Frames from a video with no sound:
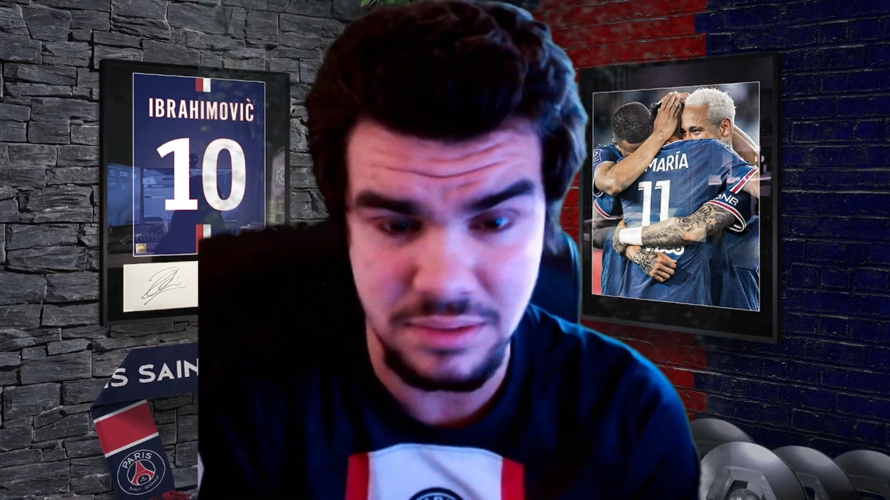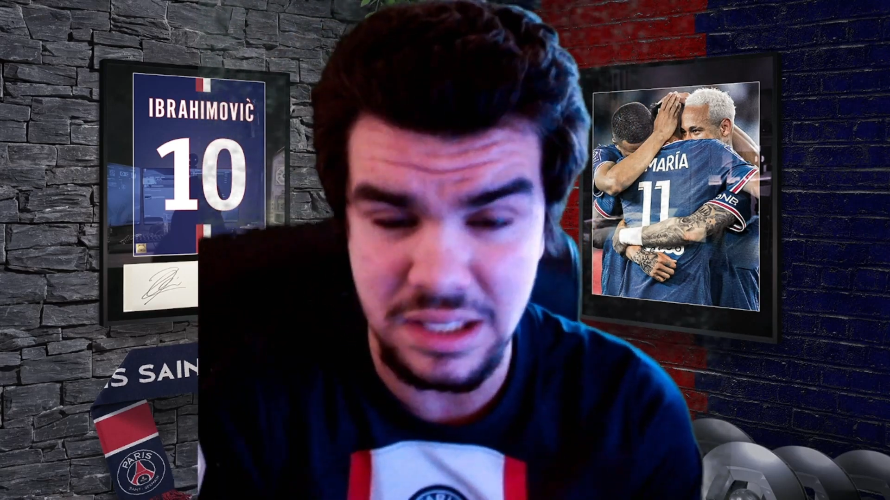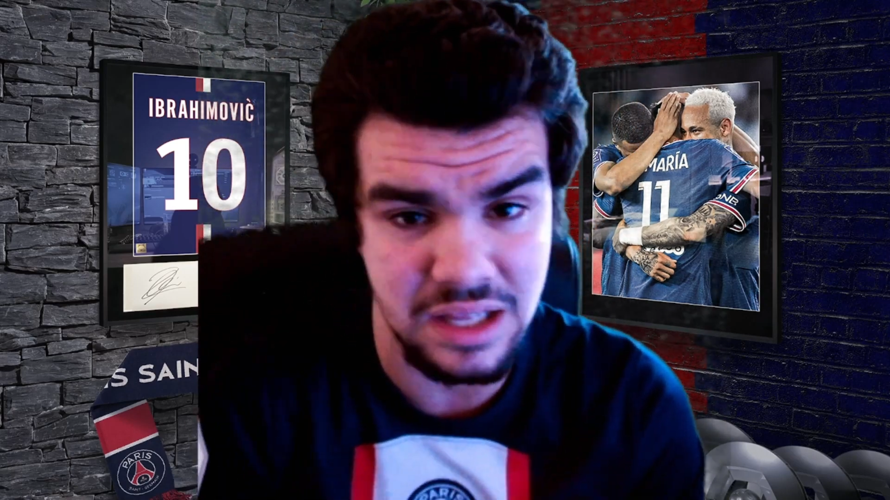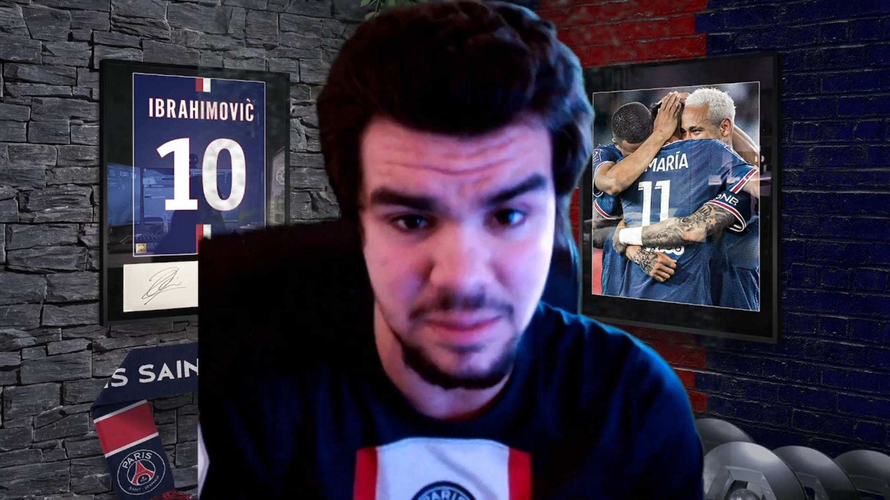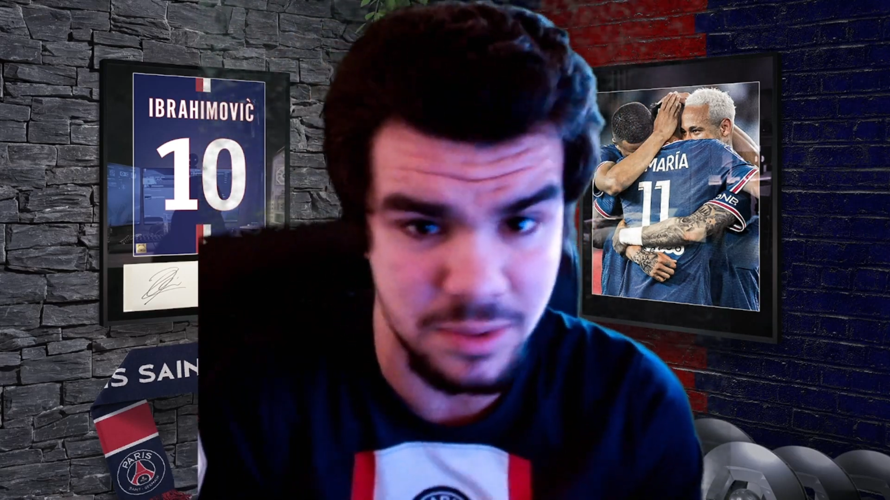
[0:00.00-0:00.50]

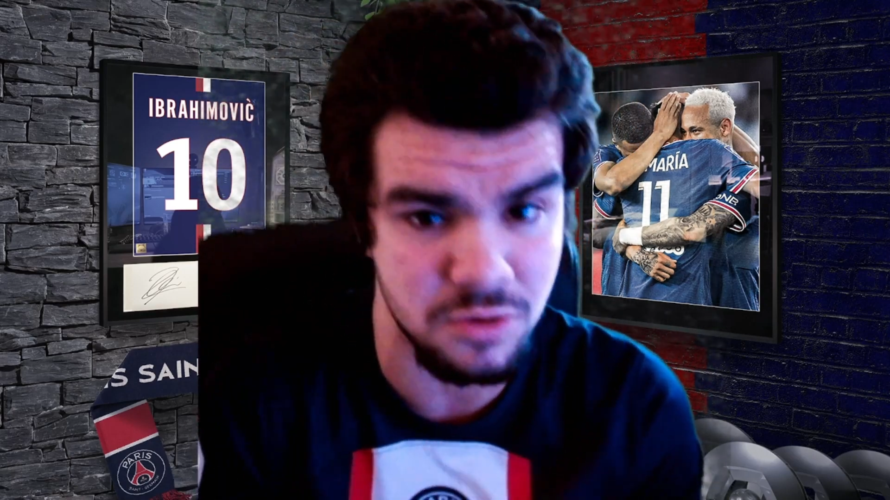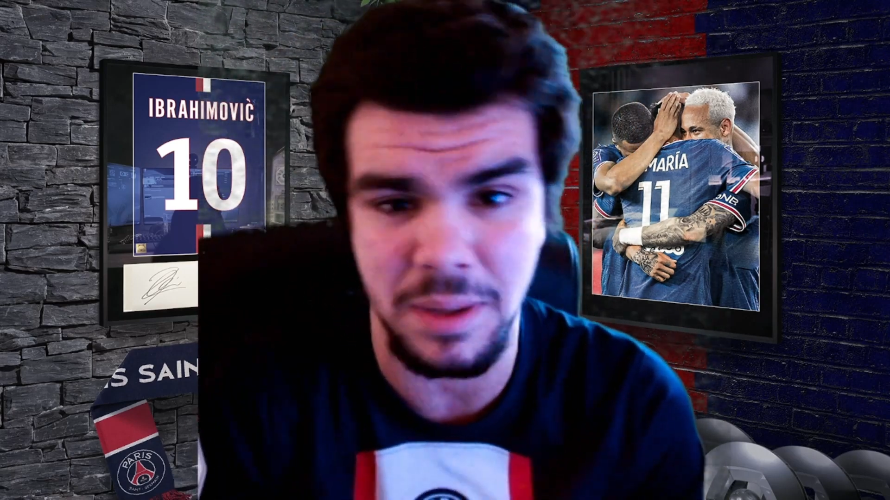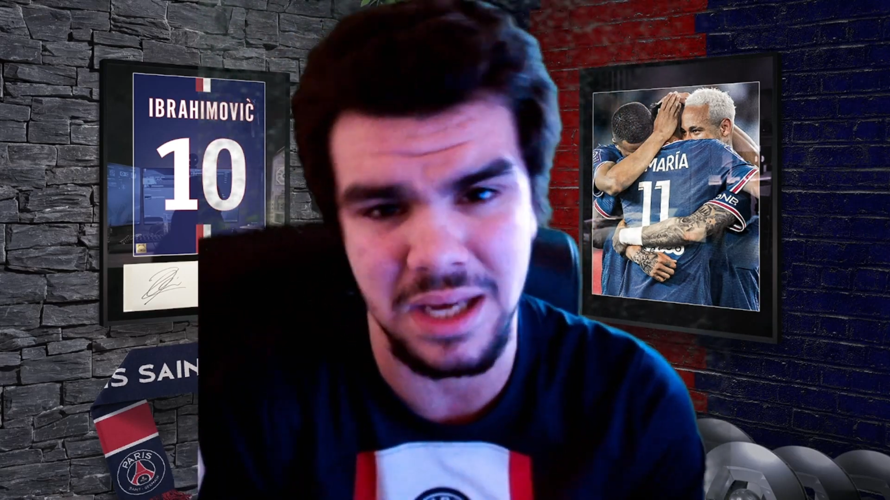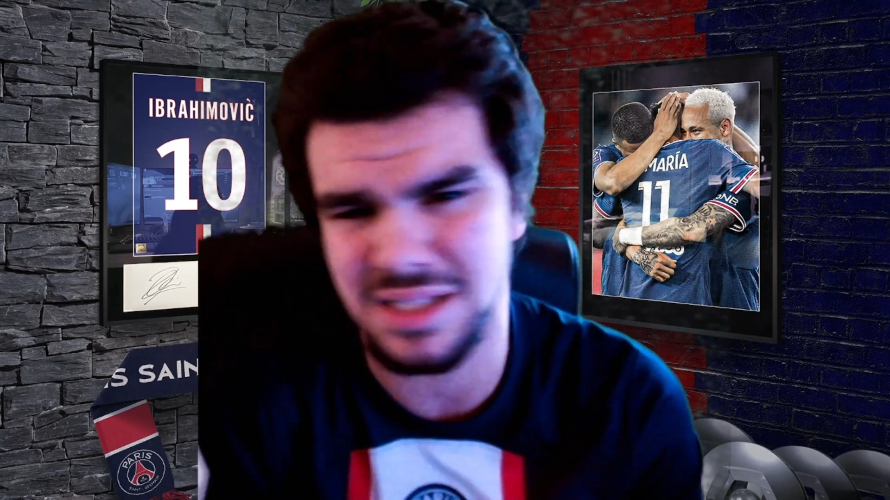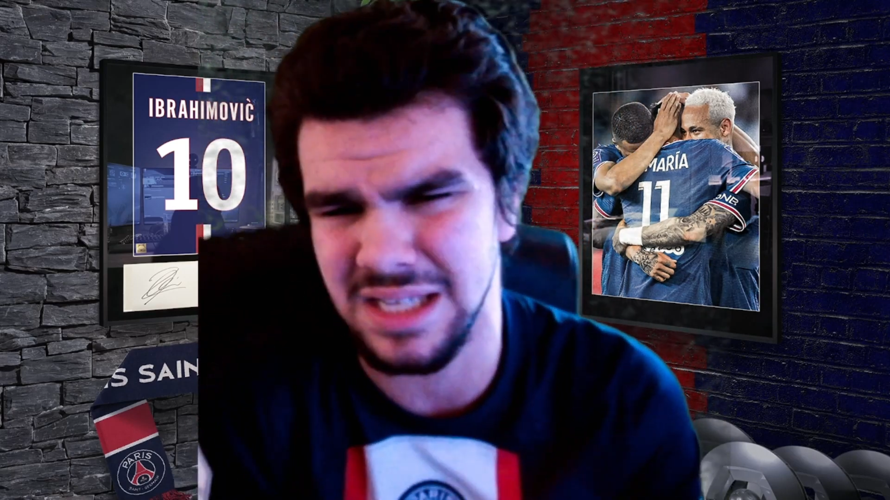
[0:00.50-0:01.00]
L'Equipe and Le
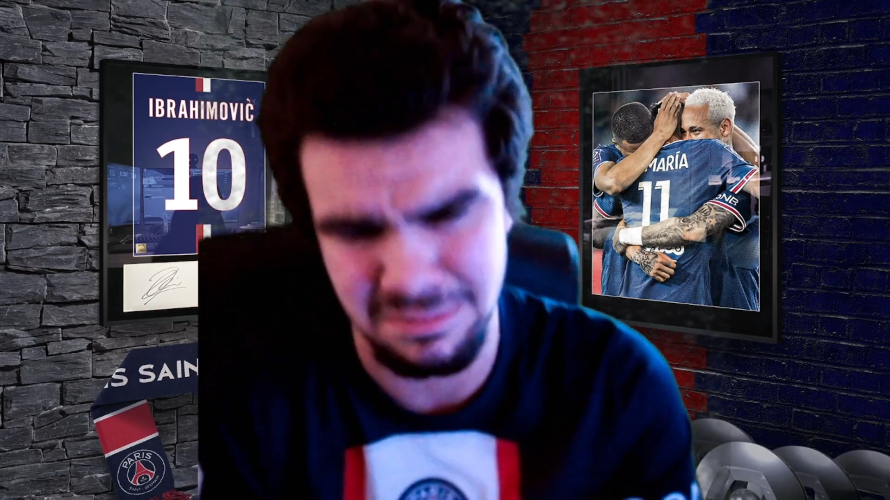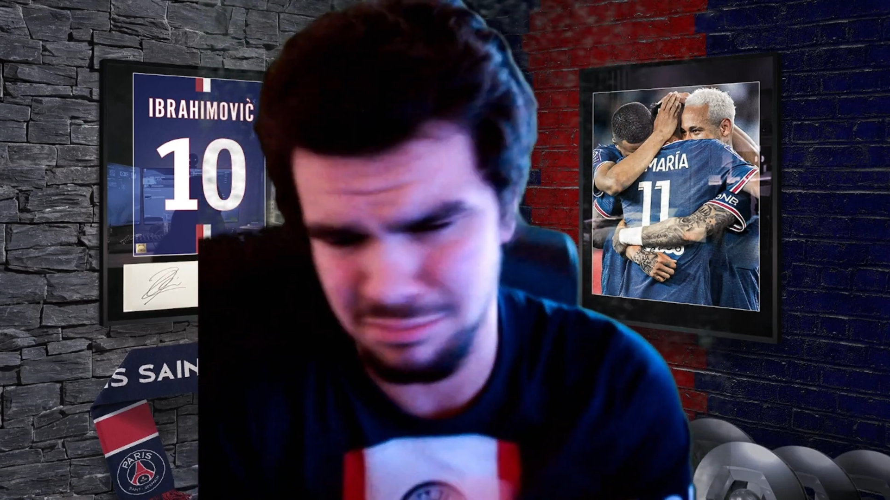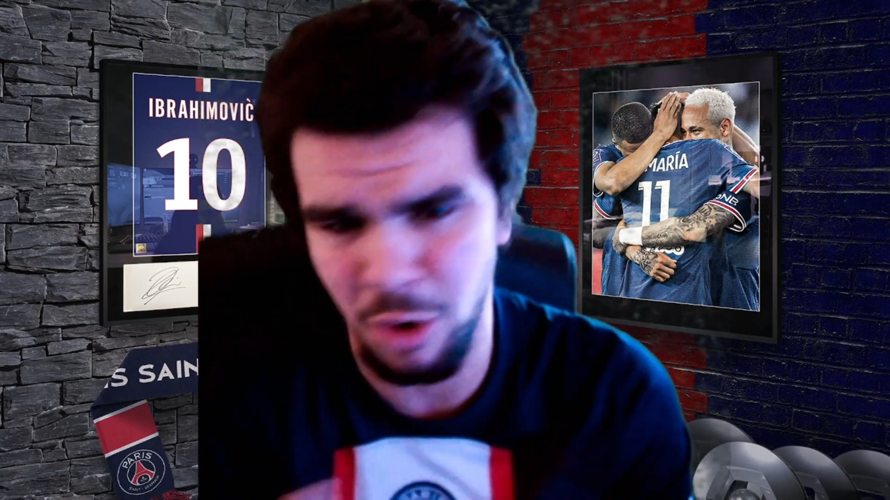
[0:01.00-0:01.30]
Parisien.